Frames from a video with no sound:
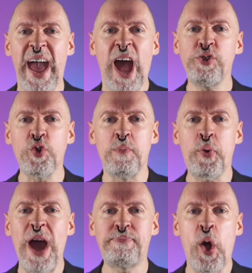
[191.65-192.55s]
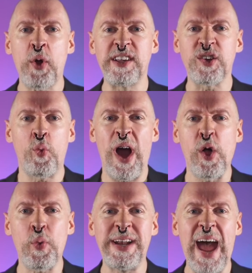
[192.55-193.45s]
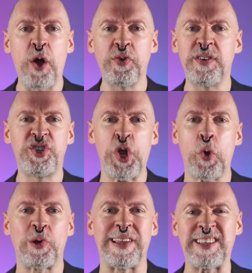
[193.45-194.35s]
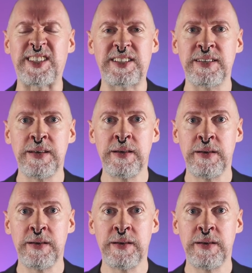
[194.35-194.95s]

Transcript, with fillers: Andrew Breitbart is a well renowned journalist.